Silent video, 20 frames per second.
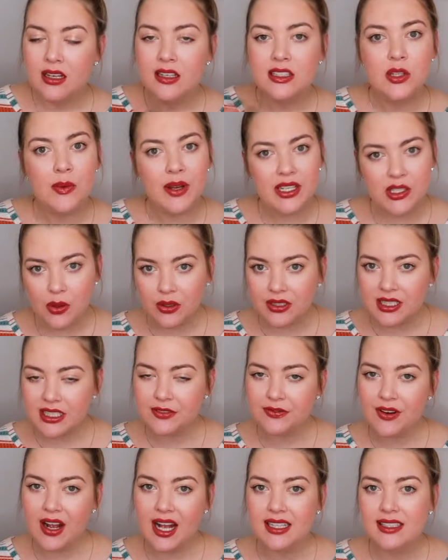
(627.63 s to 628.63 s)
So he told
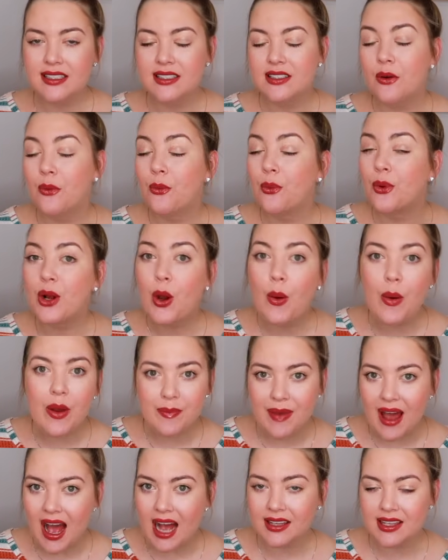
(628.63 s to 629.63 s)
his friends, we're
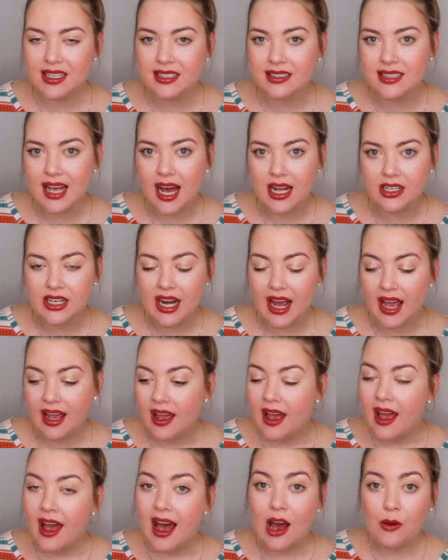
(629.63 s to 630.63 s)
going back this Saturday.